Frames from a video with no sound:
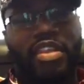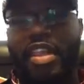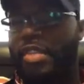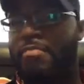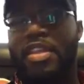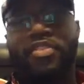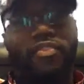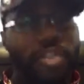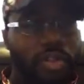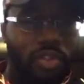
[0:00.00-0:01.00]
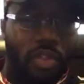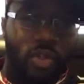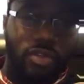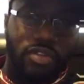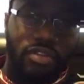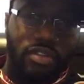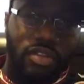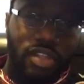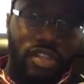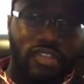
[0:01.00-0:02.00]
and missed field goal.
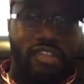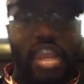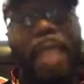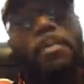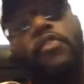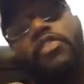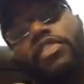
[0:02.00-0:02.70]
Snap over